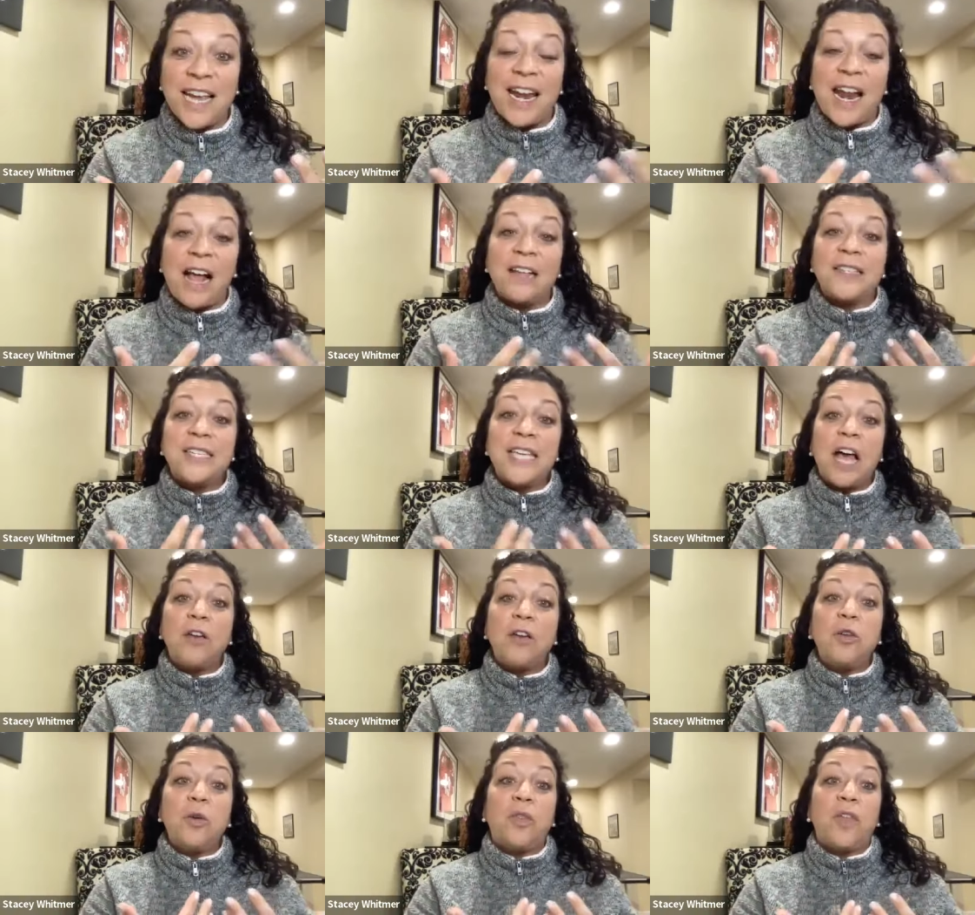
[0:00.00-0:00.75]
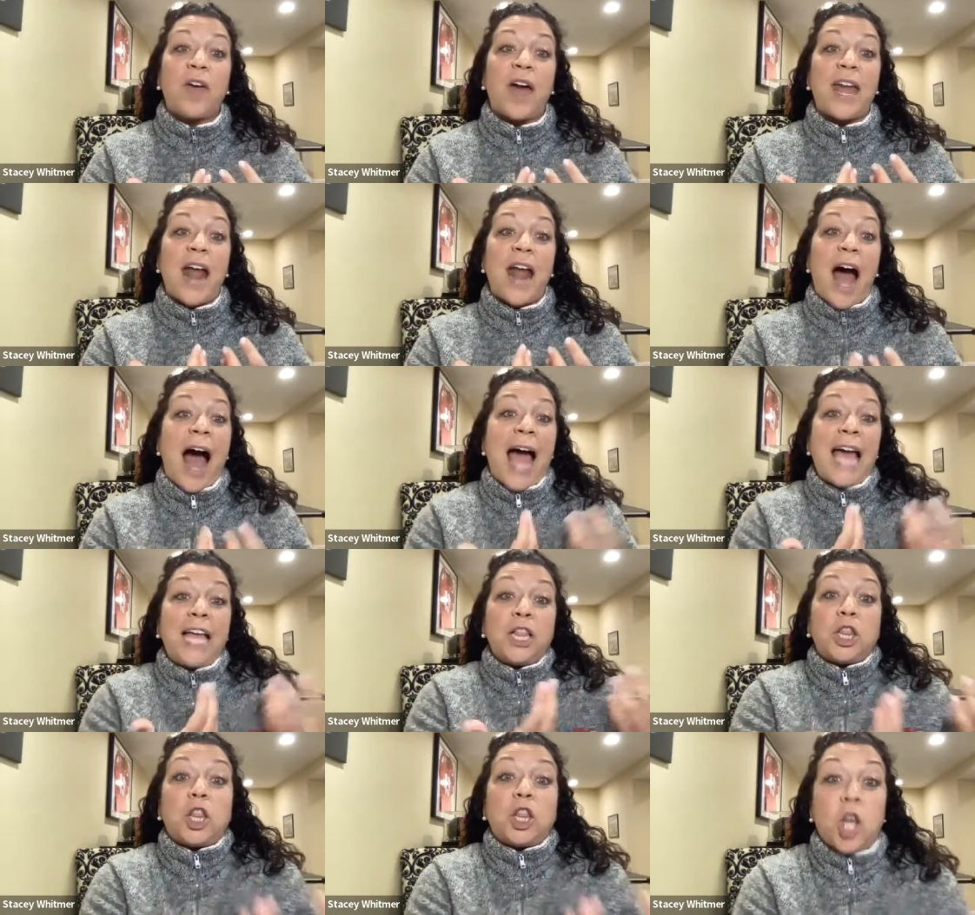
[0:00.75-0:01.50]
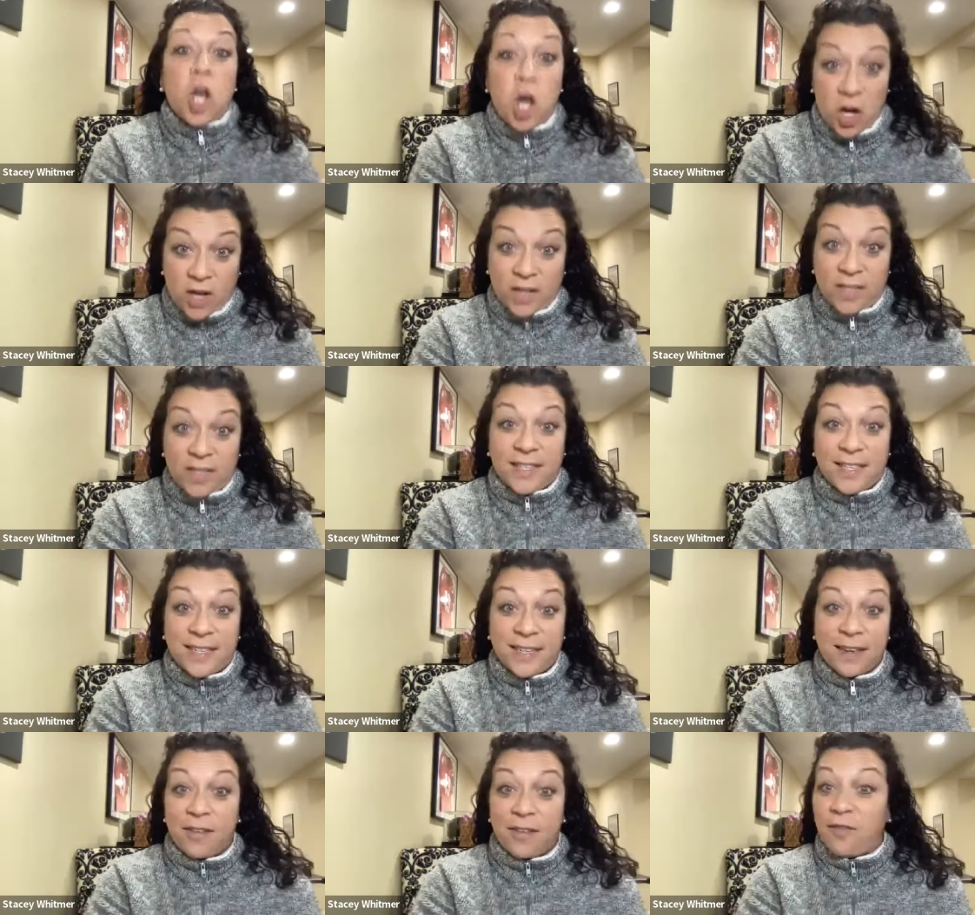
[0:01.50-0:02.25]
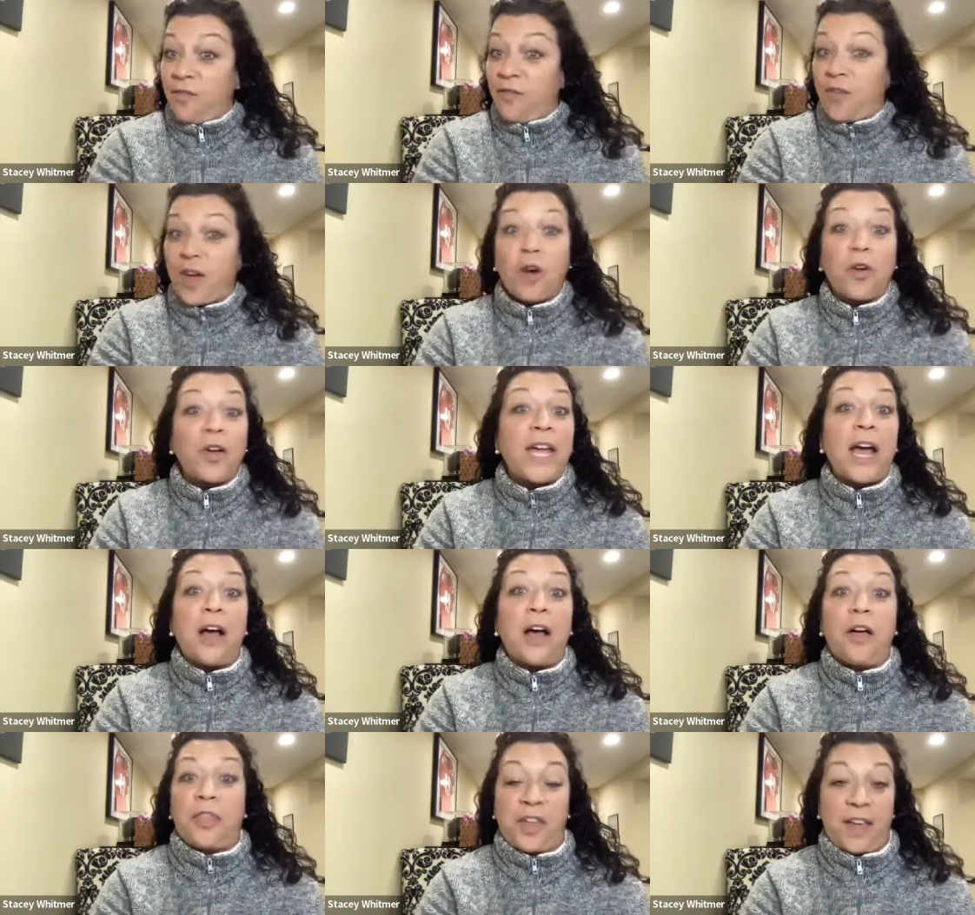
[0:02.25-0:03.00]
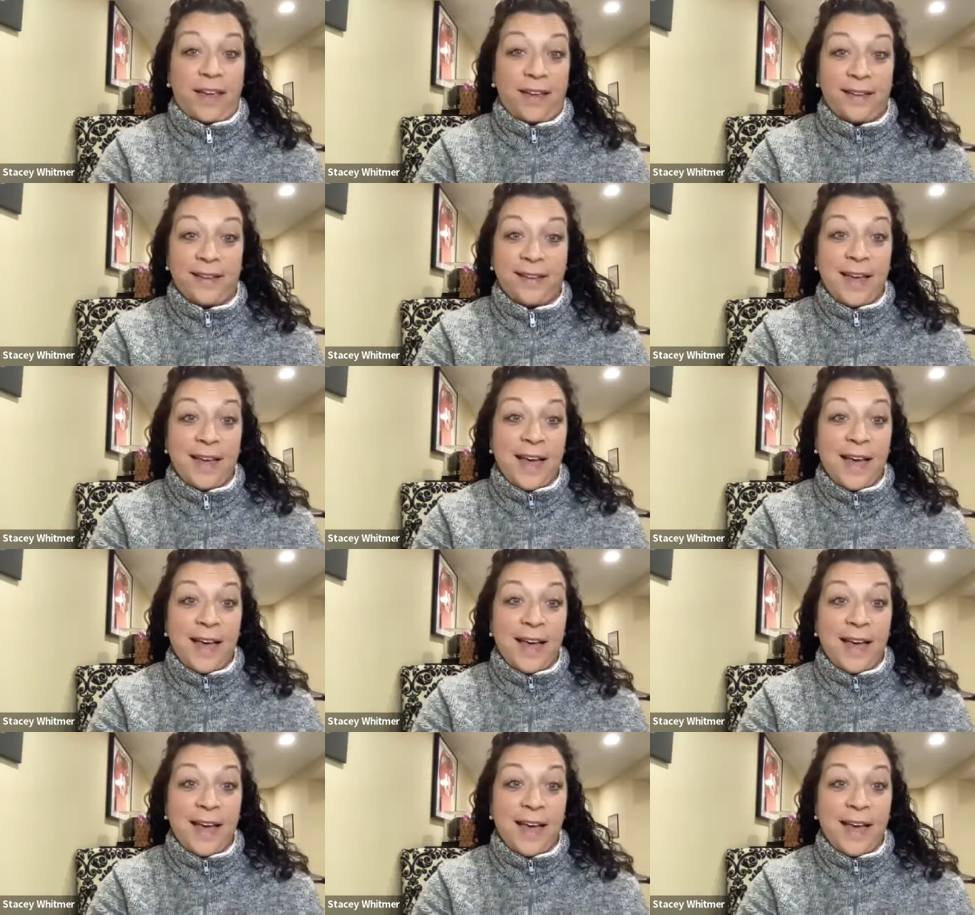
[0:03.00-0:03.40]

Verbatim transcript: And I'll tell you that I looked very healthy.